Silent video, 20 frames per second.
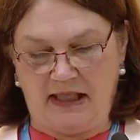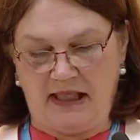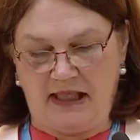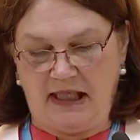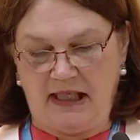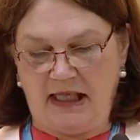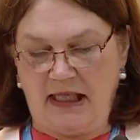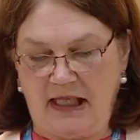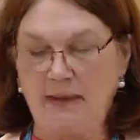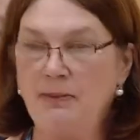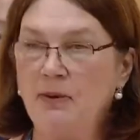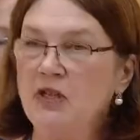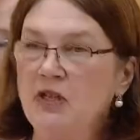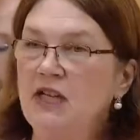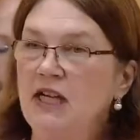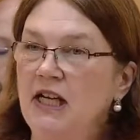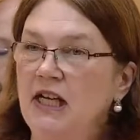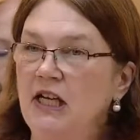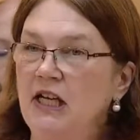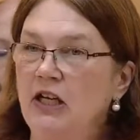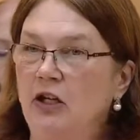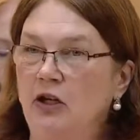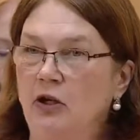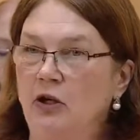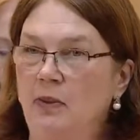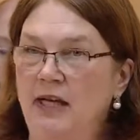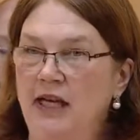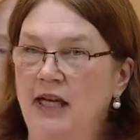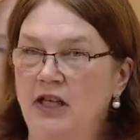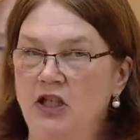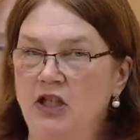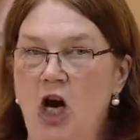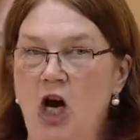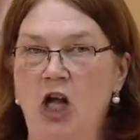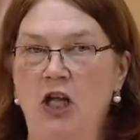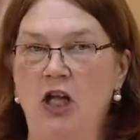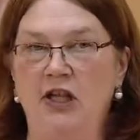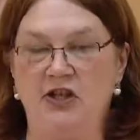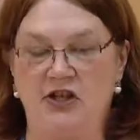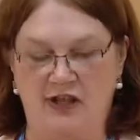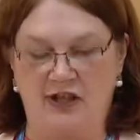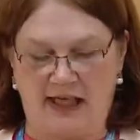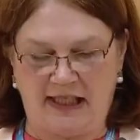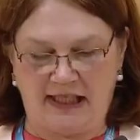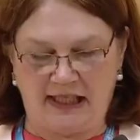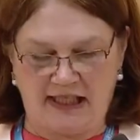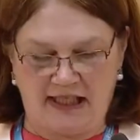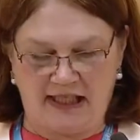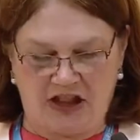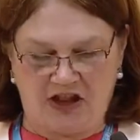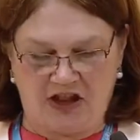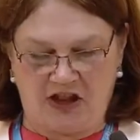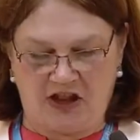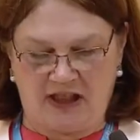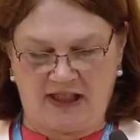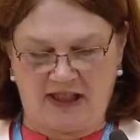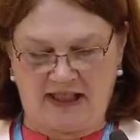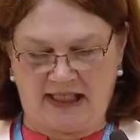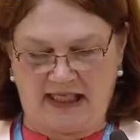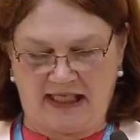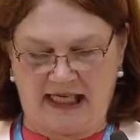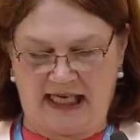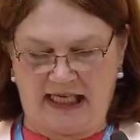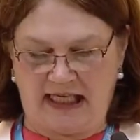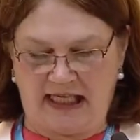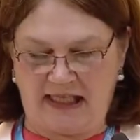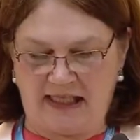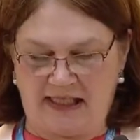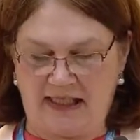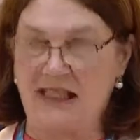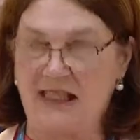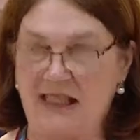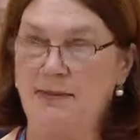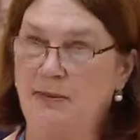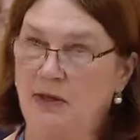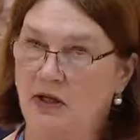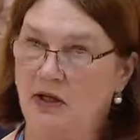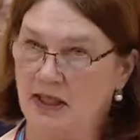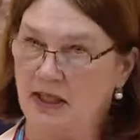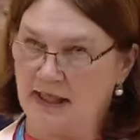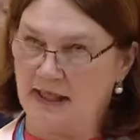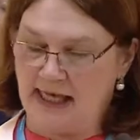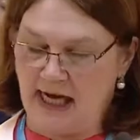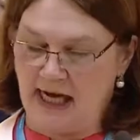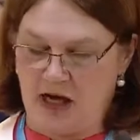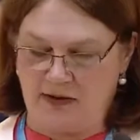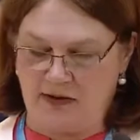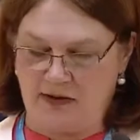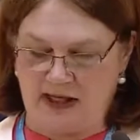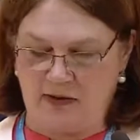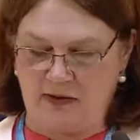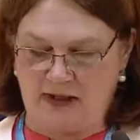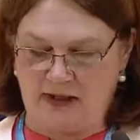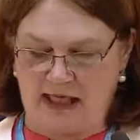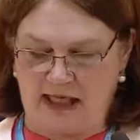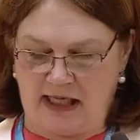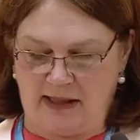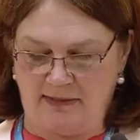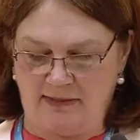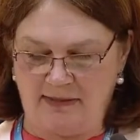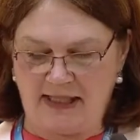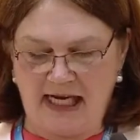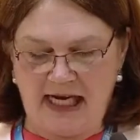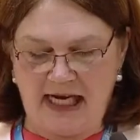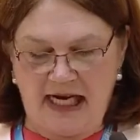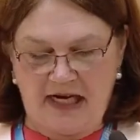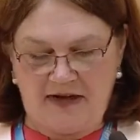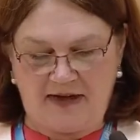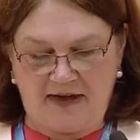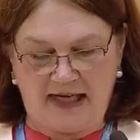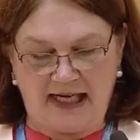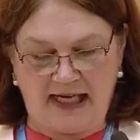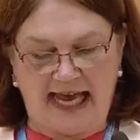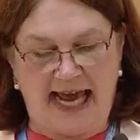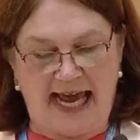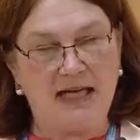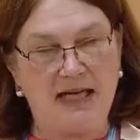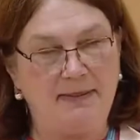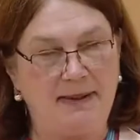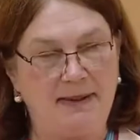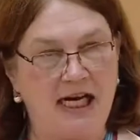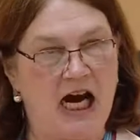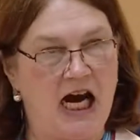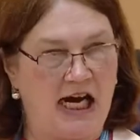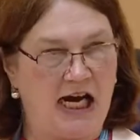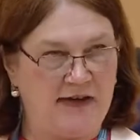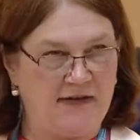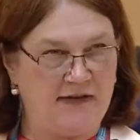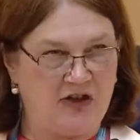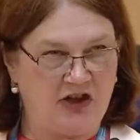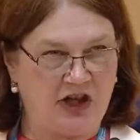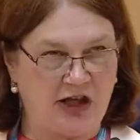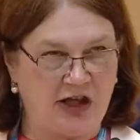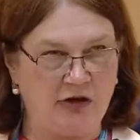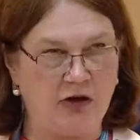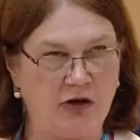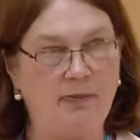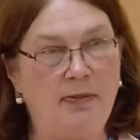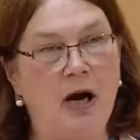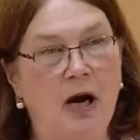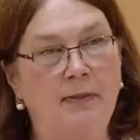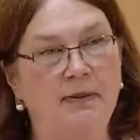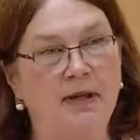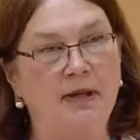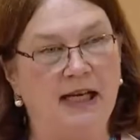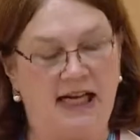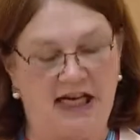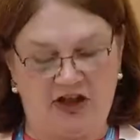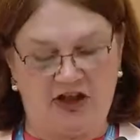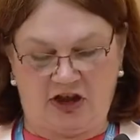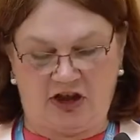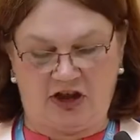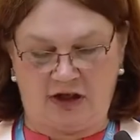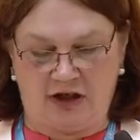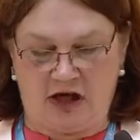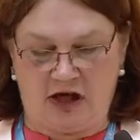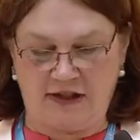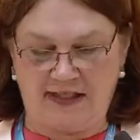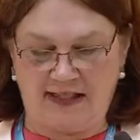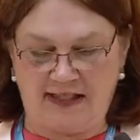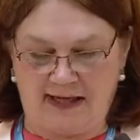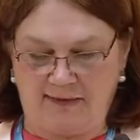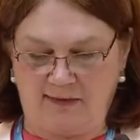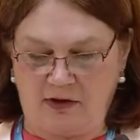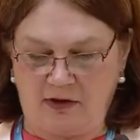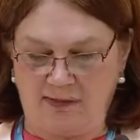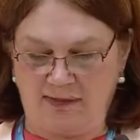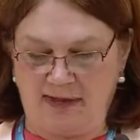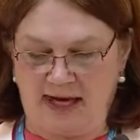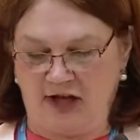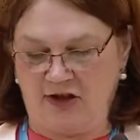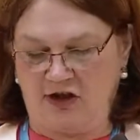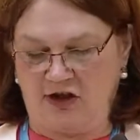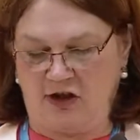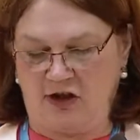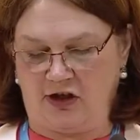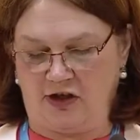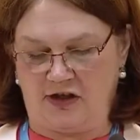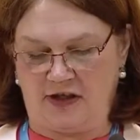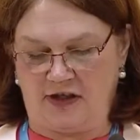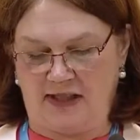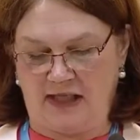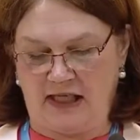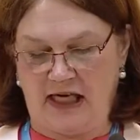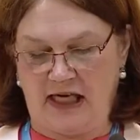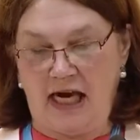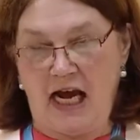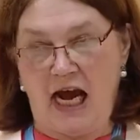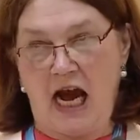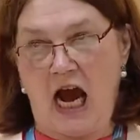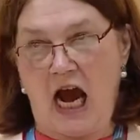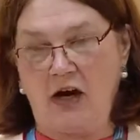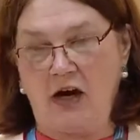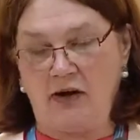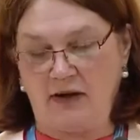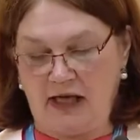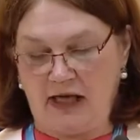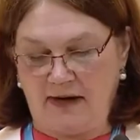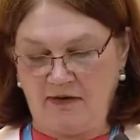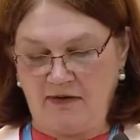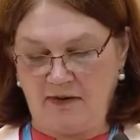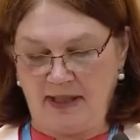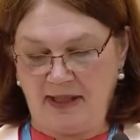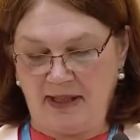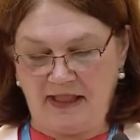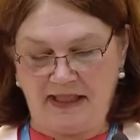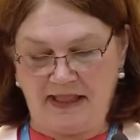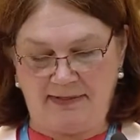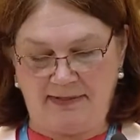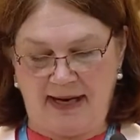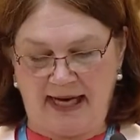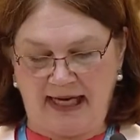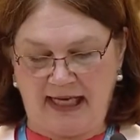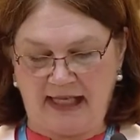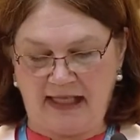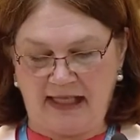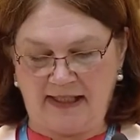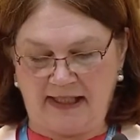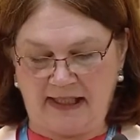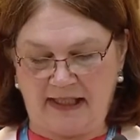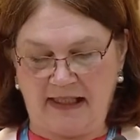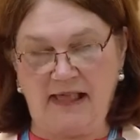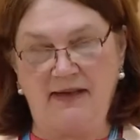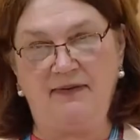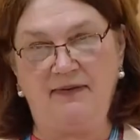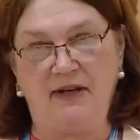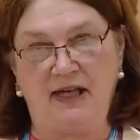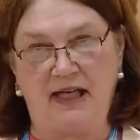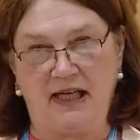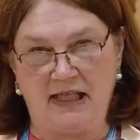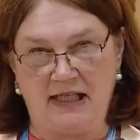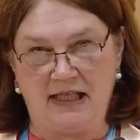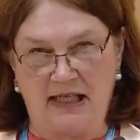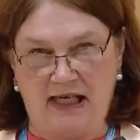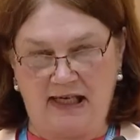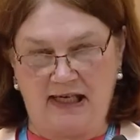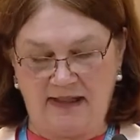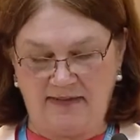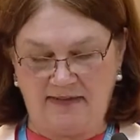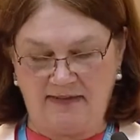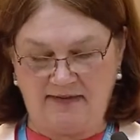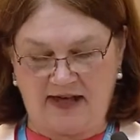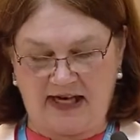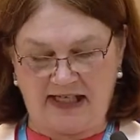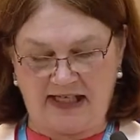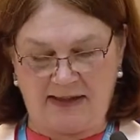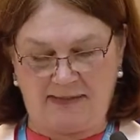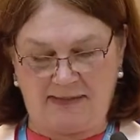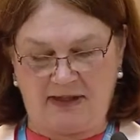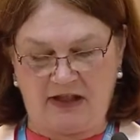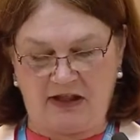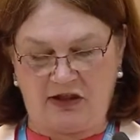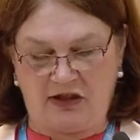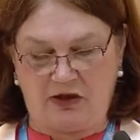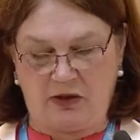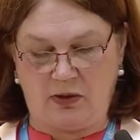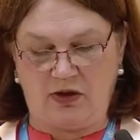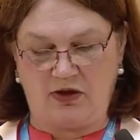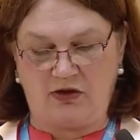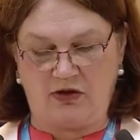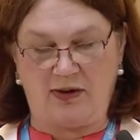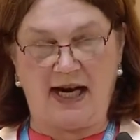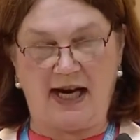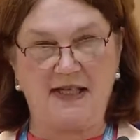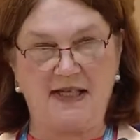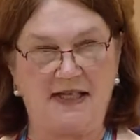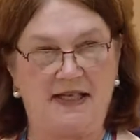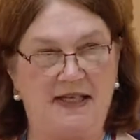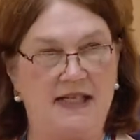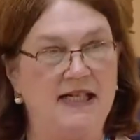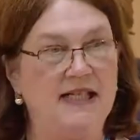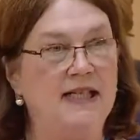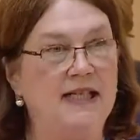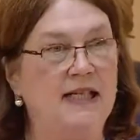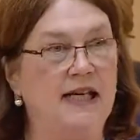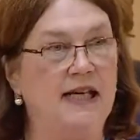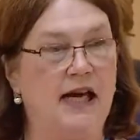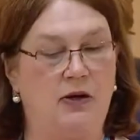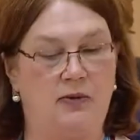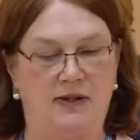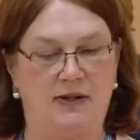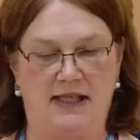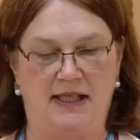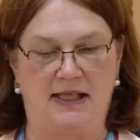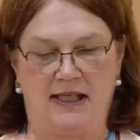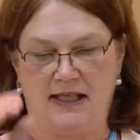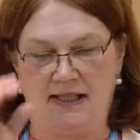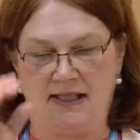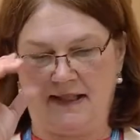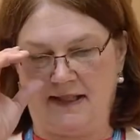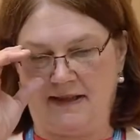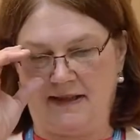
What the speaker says: In particular, we acknowledge that Indigenous Canadians experience health outcomes that lag behind the general population on several measures. Our government is making significant investments to address these inequities.